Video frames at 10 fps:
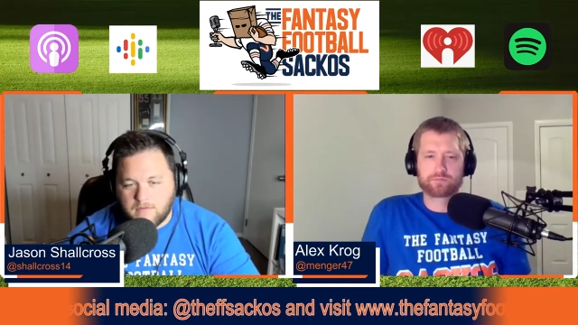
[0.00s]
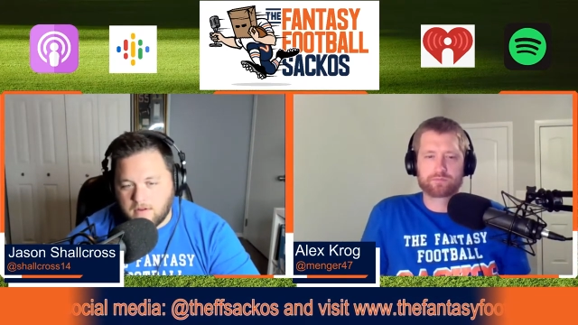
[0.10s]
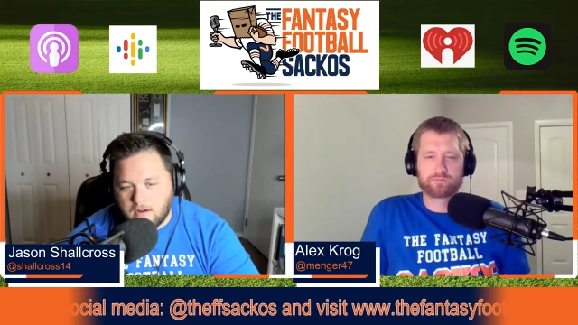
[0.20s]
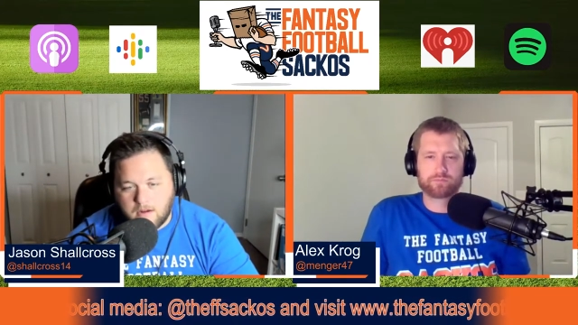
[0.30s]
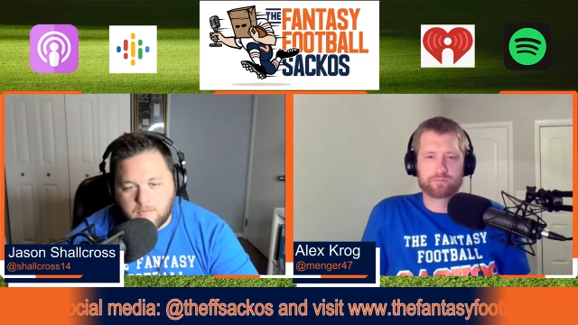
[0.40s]

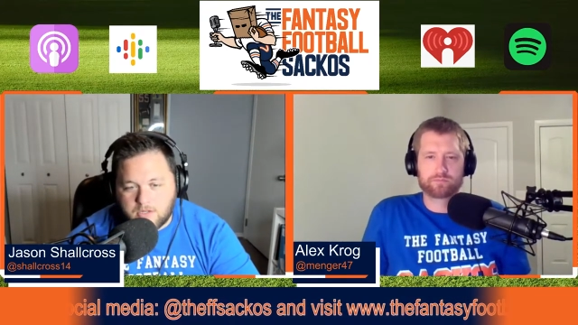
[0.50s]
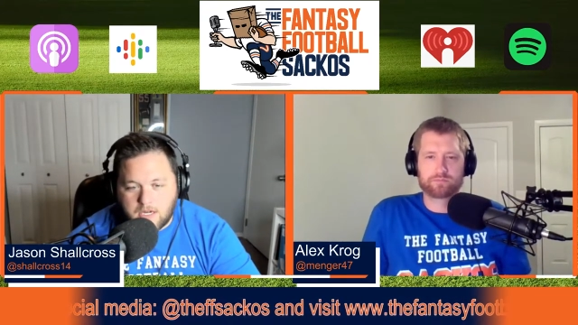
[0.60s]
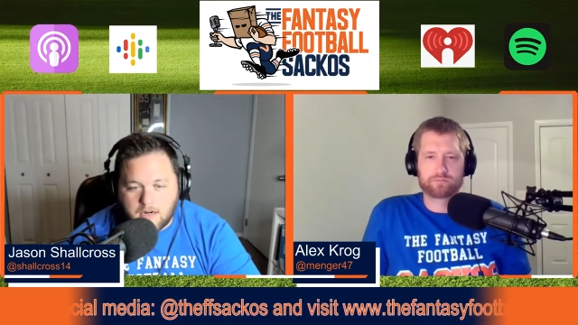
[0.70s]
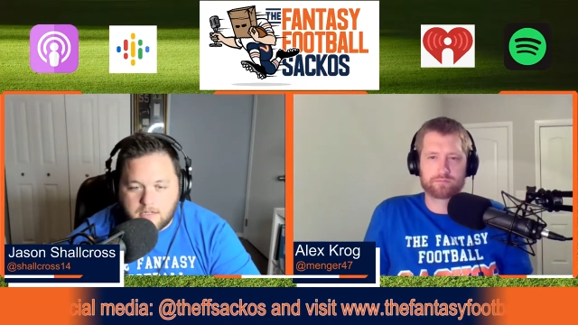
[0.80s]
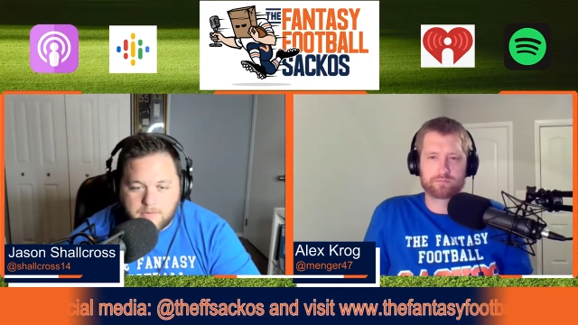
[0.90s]
Speaker 1: a couple
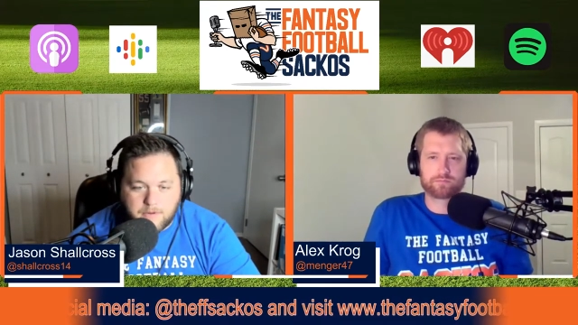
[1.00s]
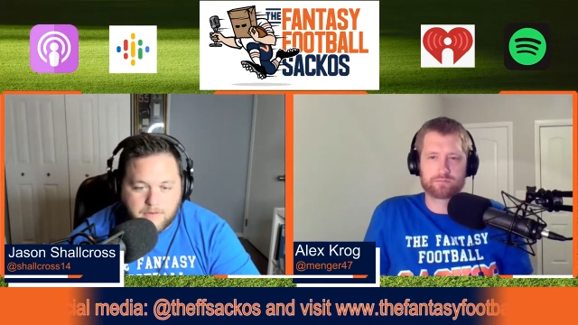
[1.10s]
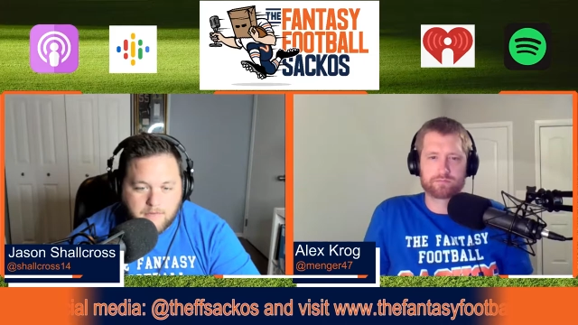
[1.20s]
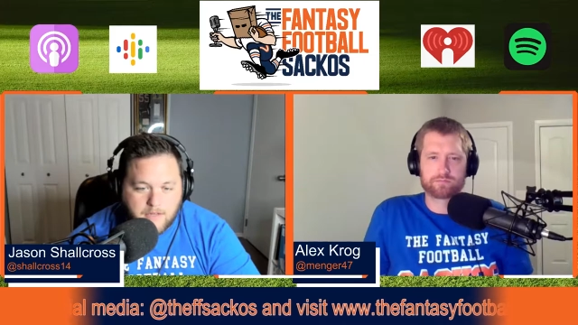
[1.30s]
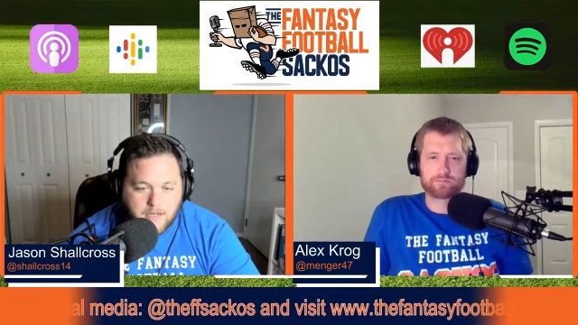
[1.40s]
yards, but
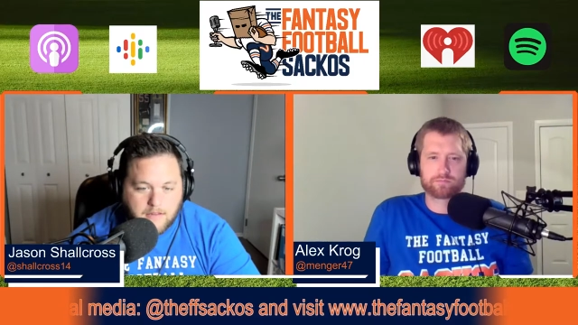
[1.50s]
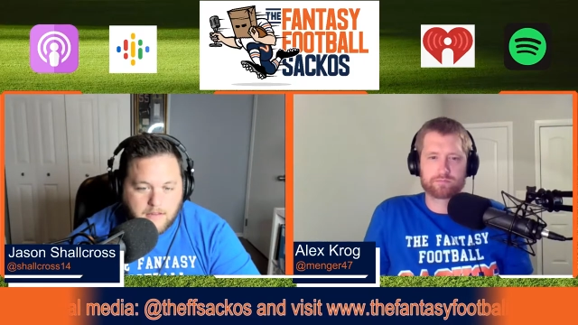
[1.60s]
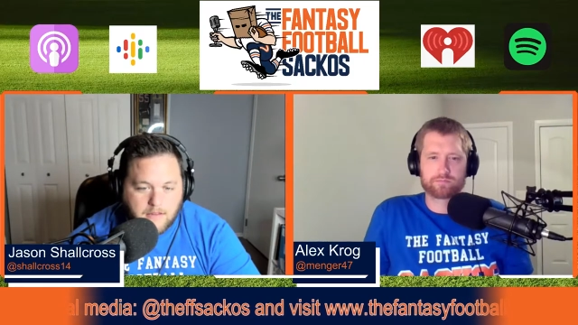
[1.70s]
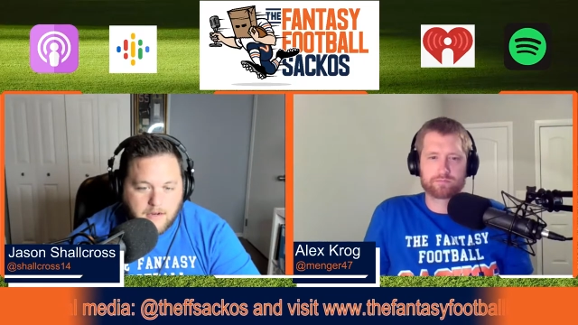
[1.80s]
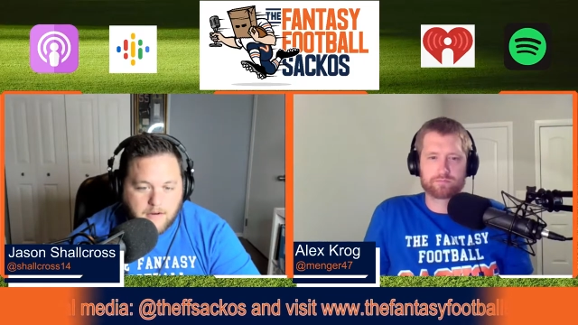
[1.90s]
really
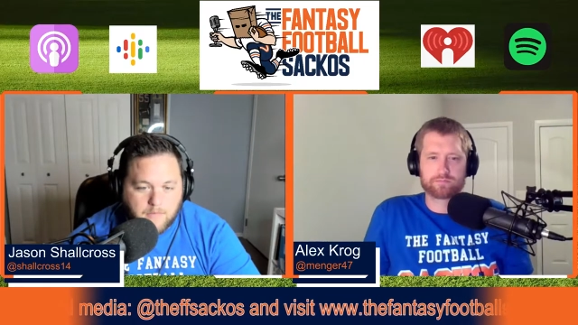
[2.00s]
nothing there.